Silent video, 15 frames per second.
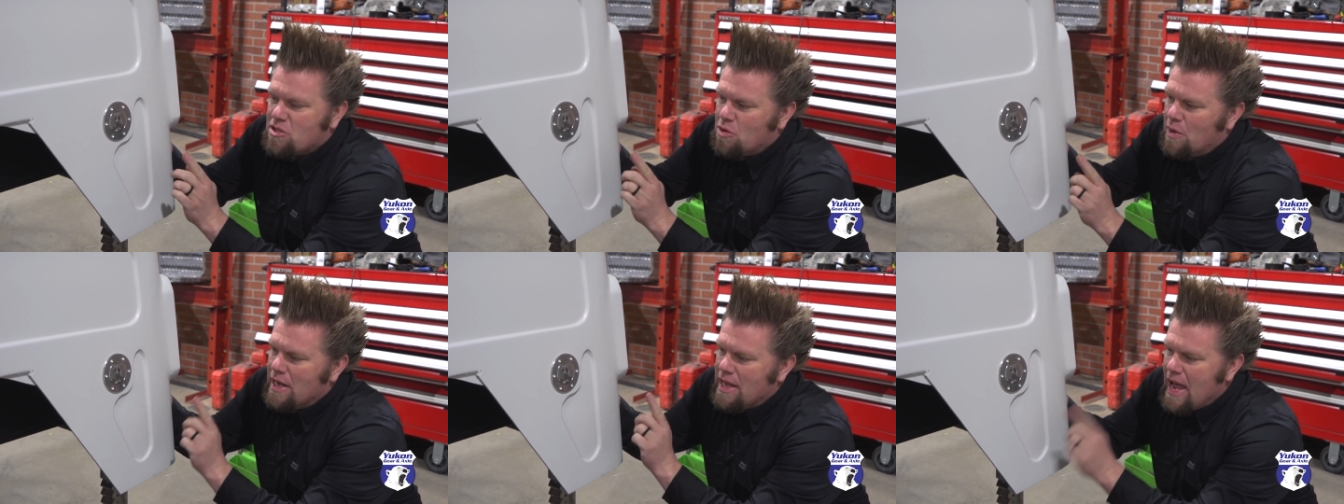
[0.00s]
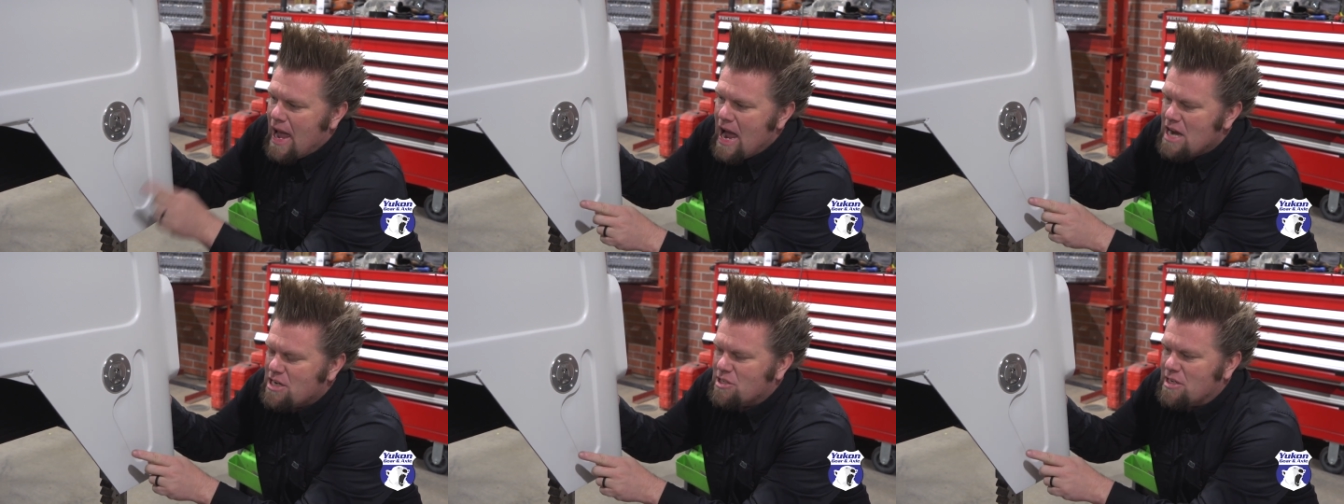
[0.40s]
So what he
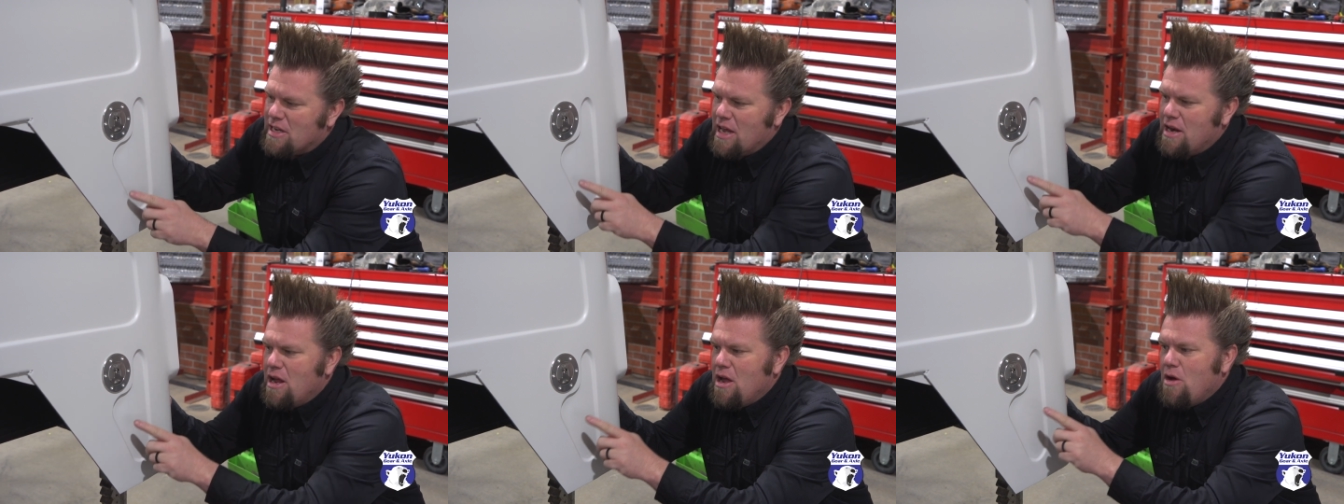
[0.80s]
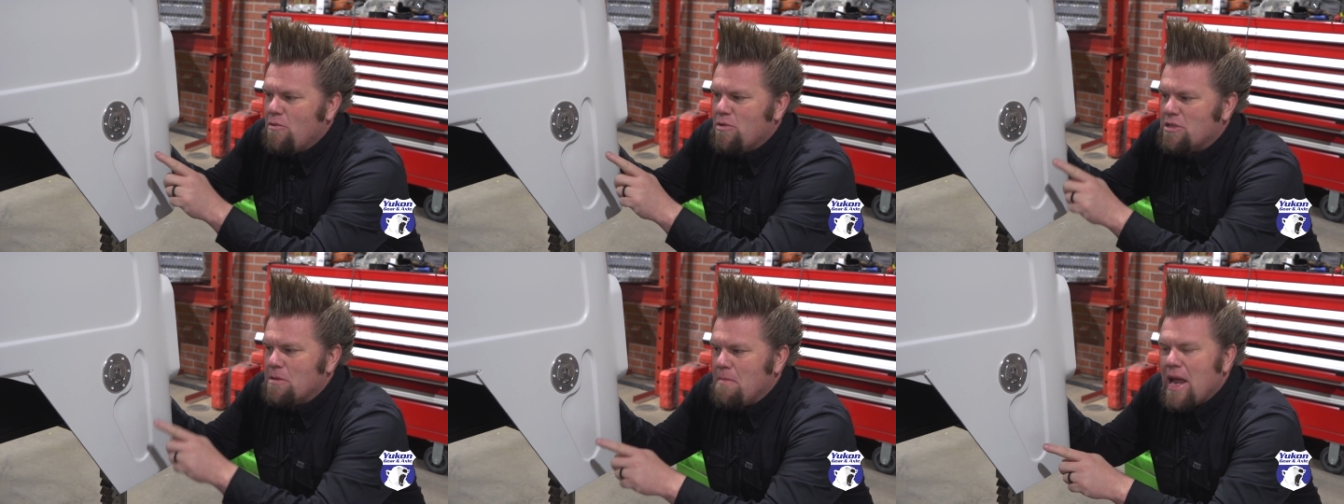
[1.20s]
actually did
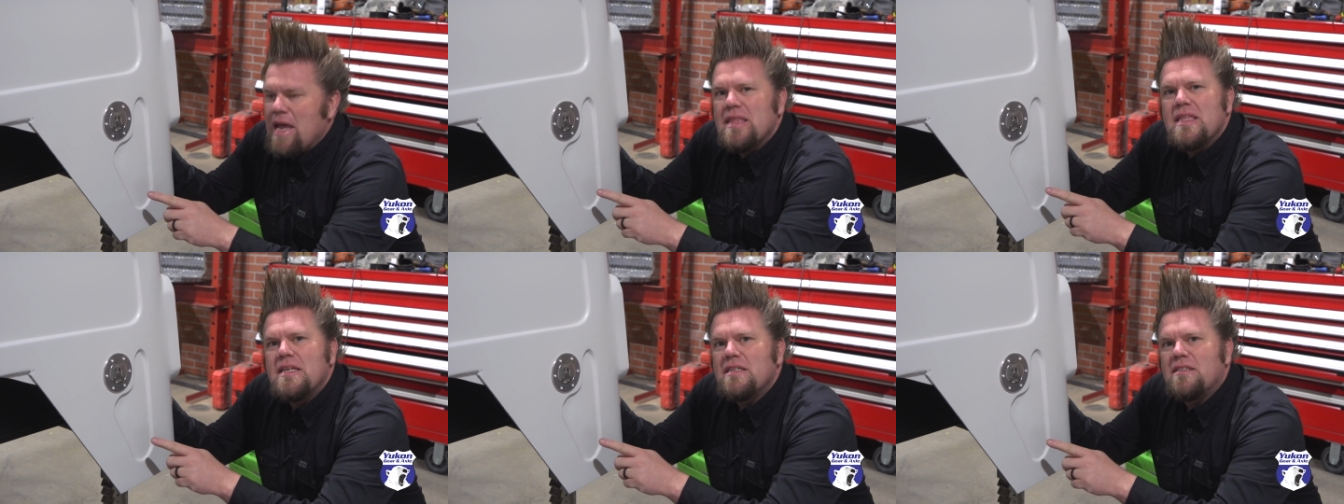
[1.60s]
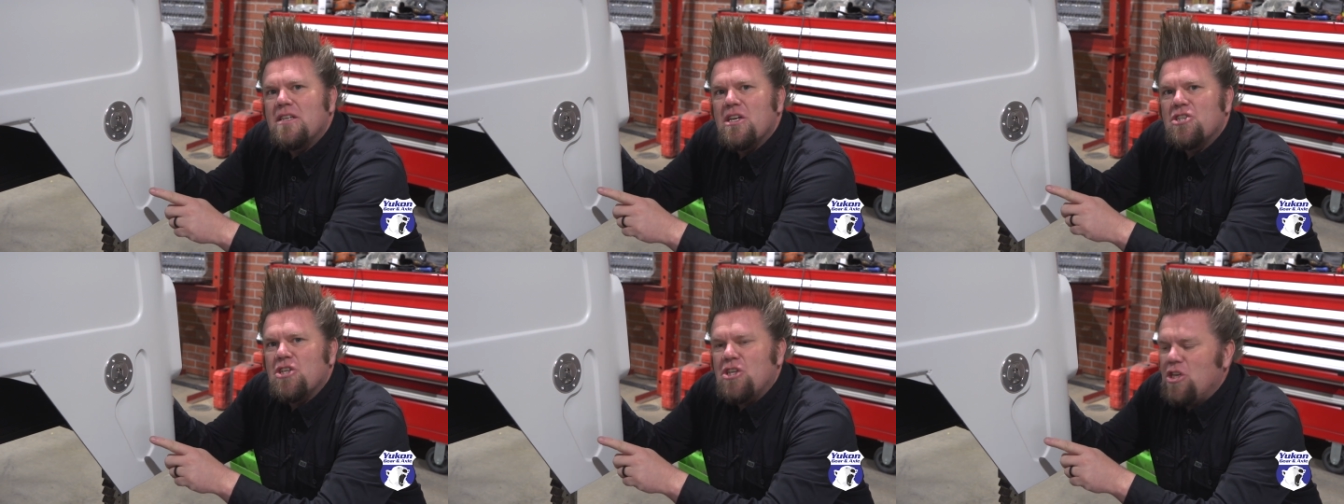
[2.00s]
was he made the decision